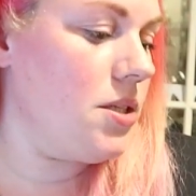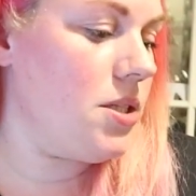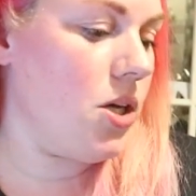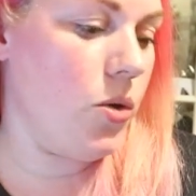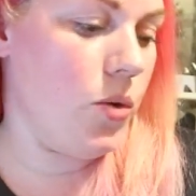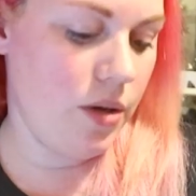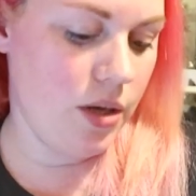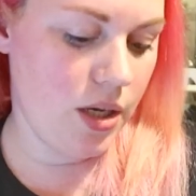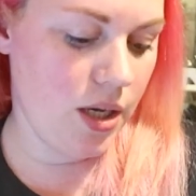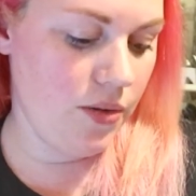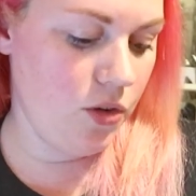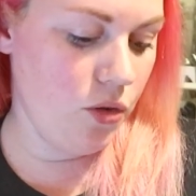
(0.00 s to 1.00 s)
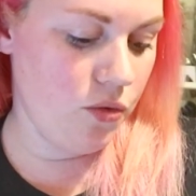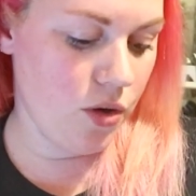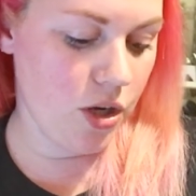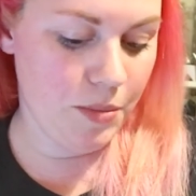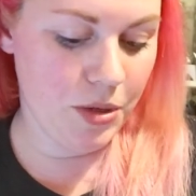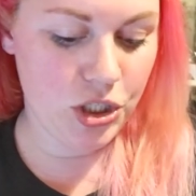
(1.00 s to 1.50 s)
So, if you
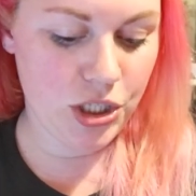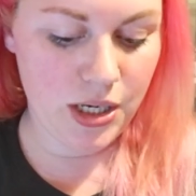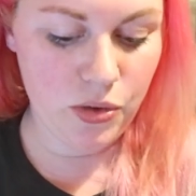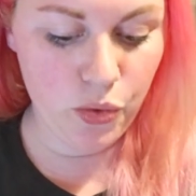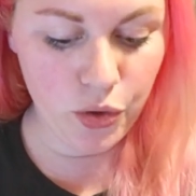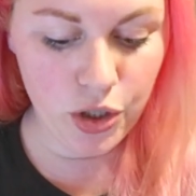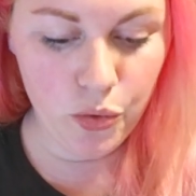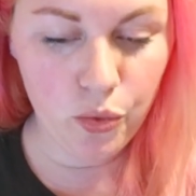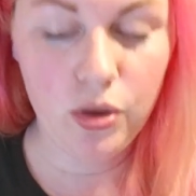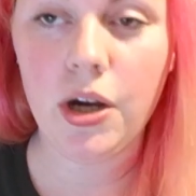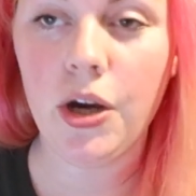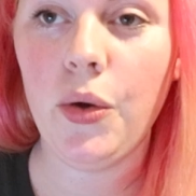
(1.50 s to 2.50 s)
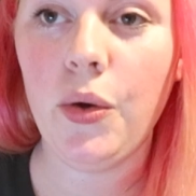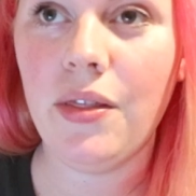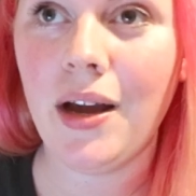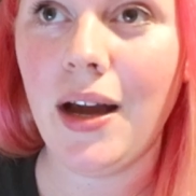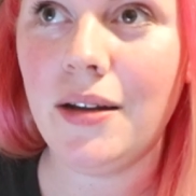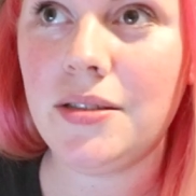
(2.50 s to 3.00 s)
follow my channel, you will know
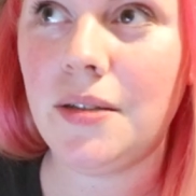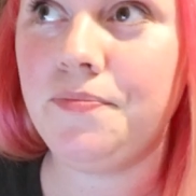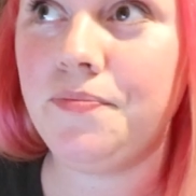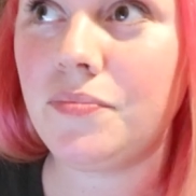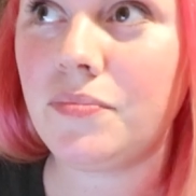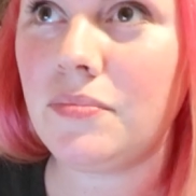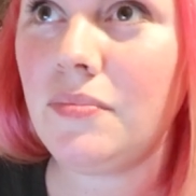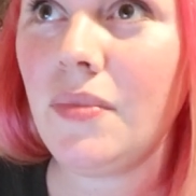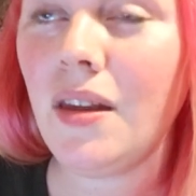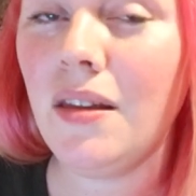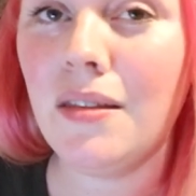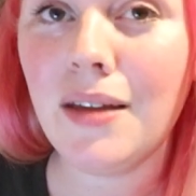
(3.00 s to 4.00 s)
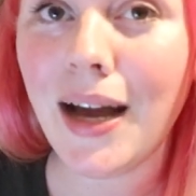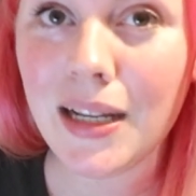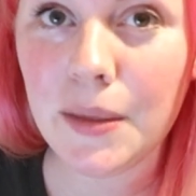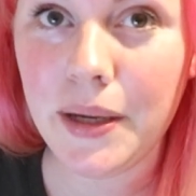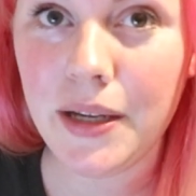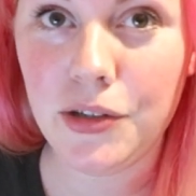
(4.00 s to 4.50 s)
that the
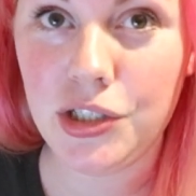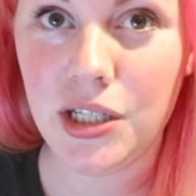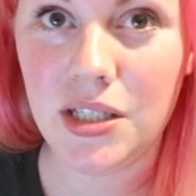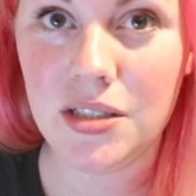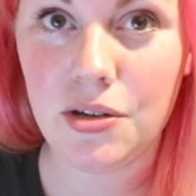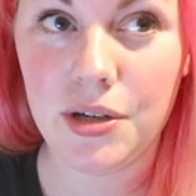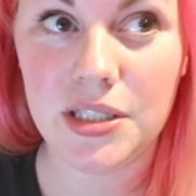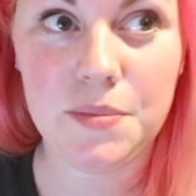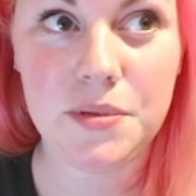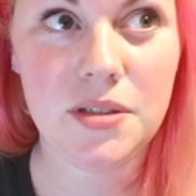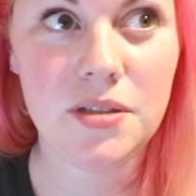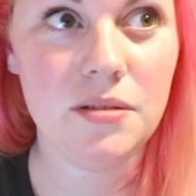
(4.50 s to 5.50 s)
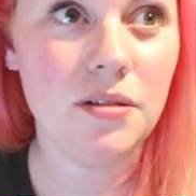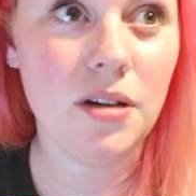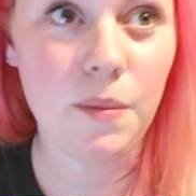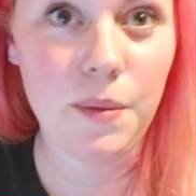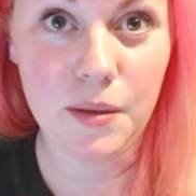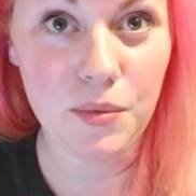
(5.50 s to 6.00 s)
jalapeno cheese crisps,
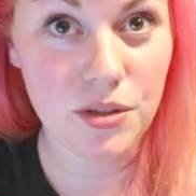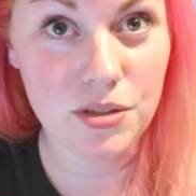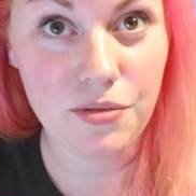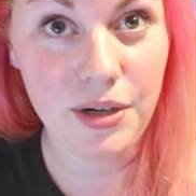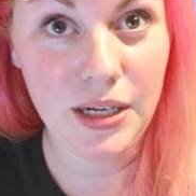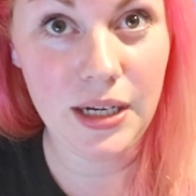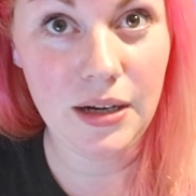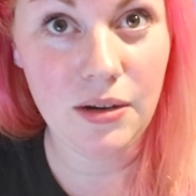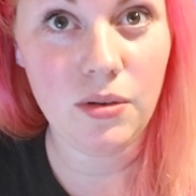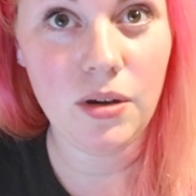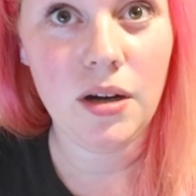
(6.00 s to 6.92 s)
I'll put them on the screen now,